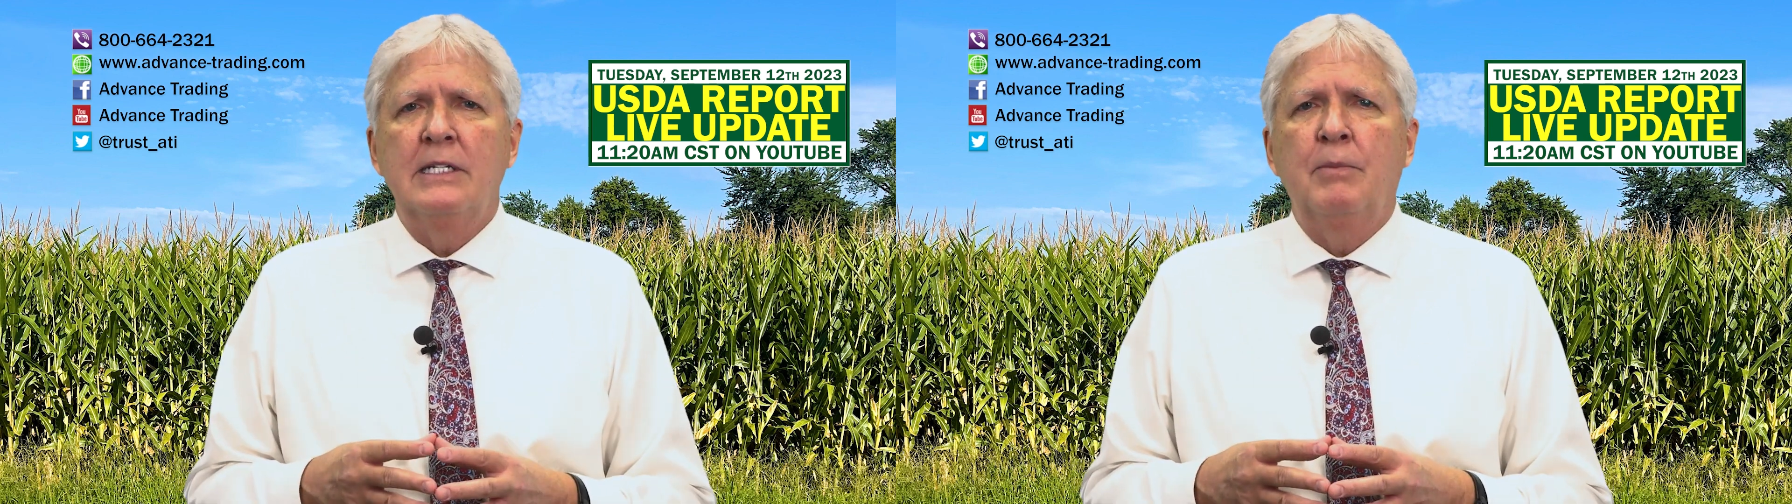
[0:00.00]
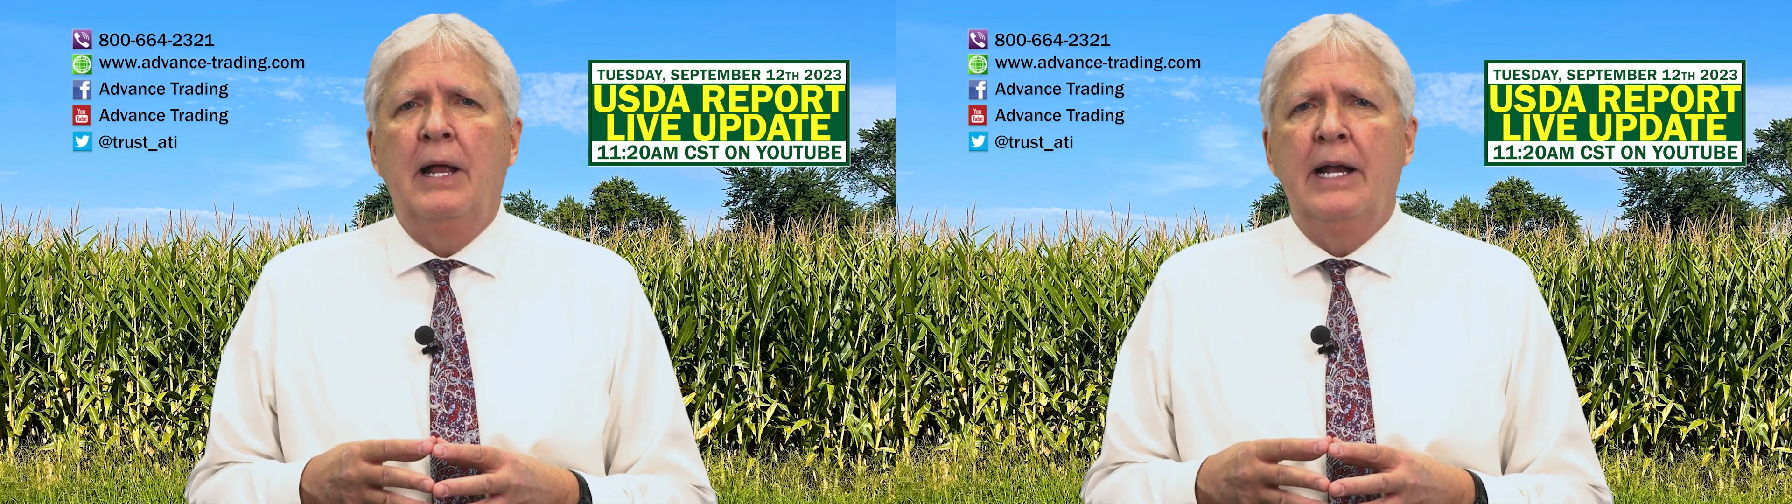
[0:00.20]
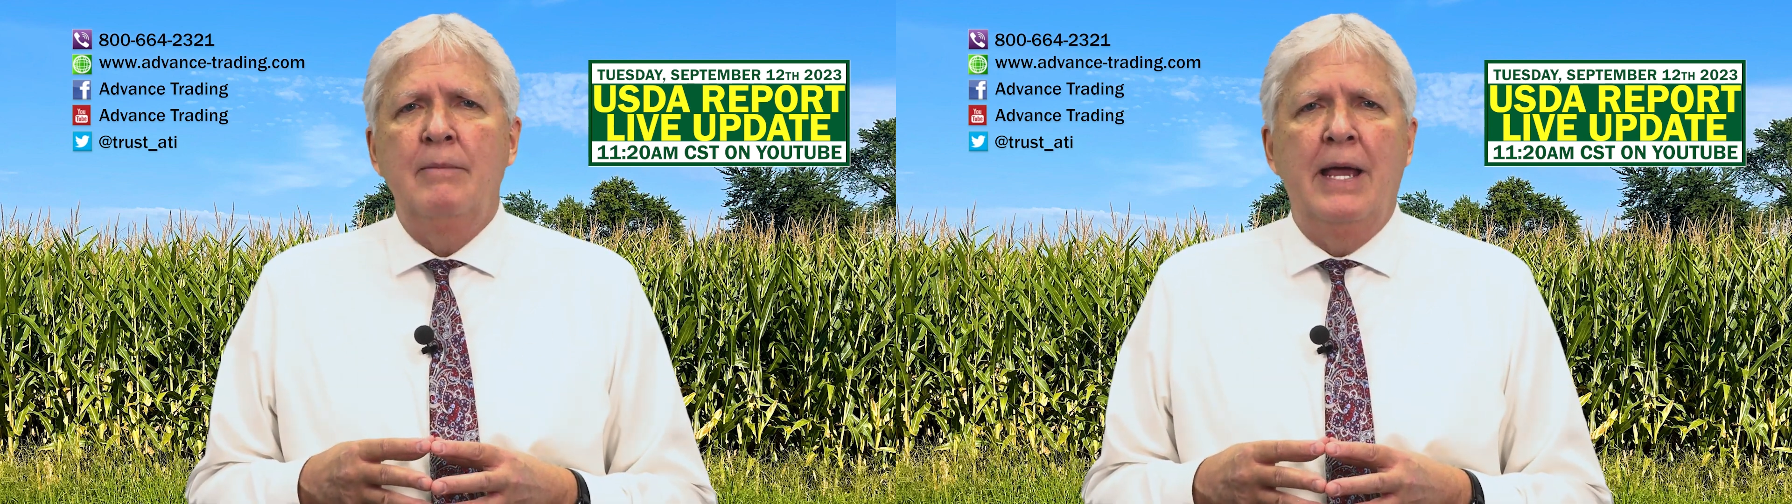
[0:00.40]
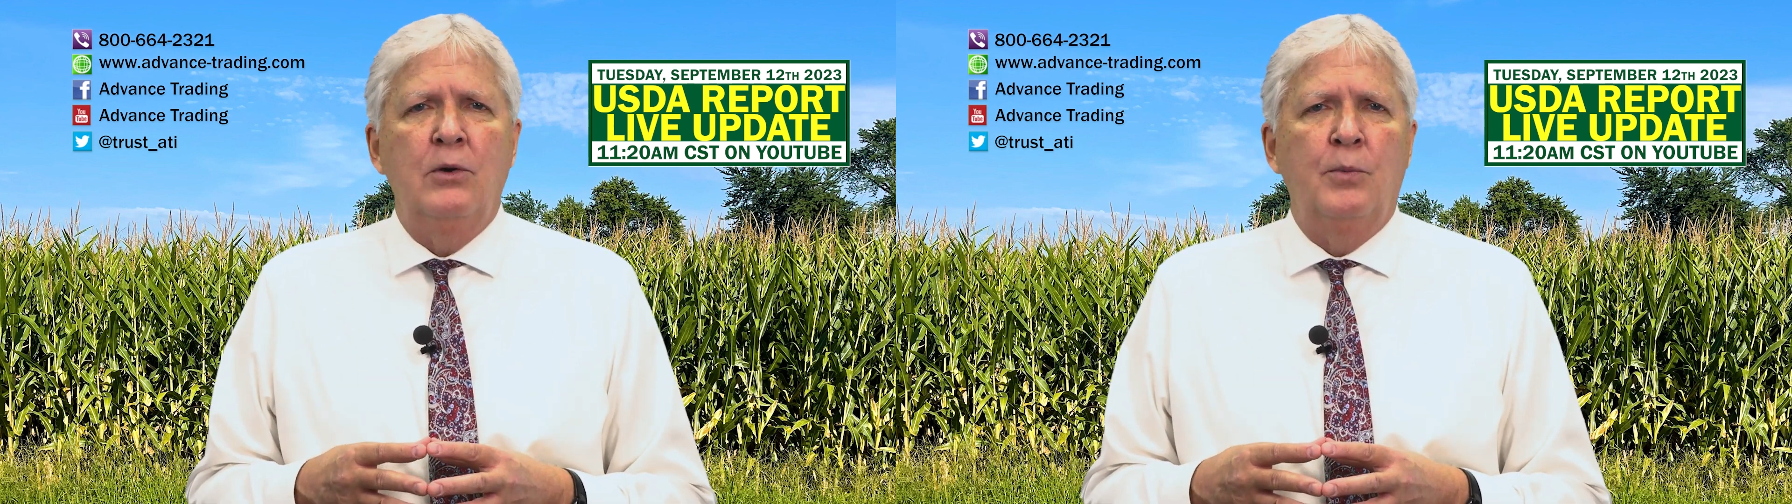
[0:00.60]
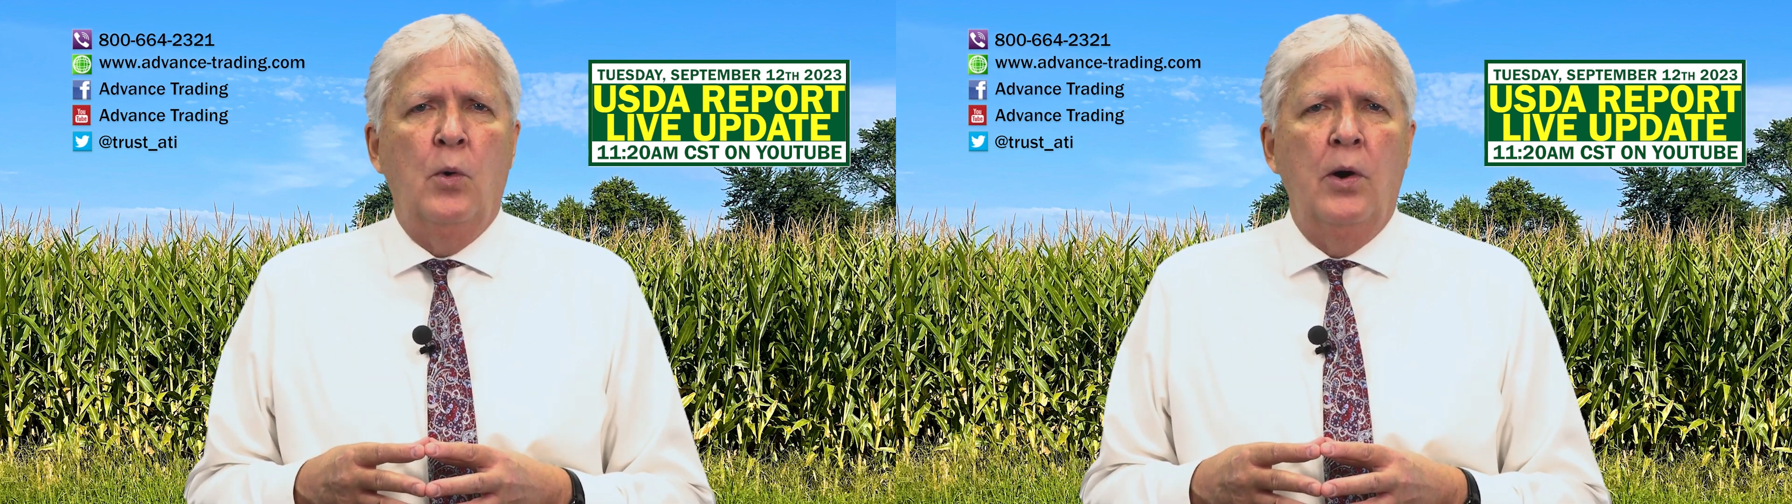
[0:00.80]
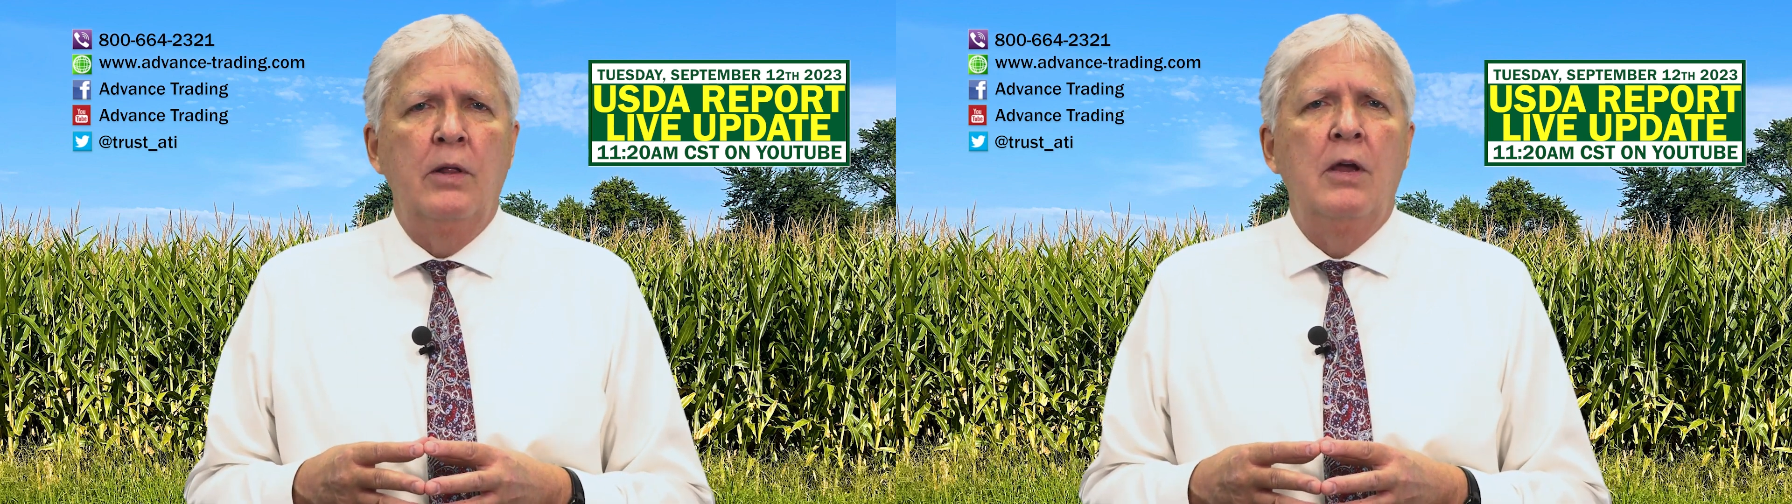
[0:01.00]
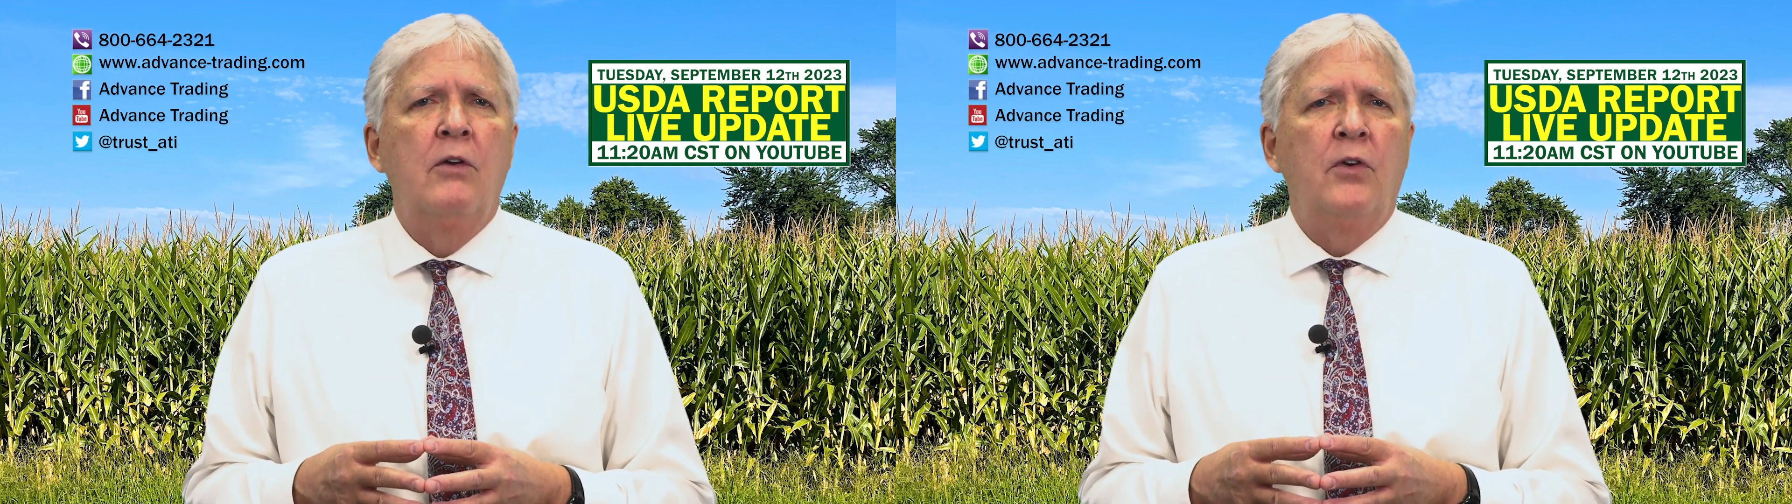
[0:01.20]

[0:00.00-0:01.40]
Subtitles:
supply demand report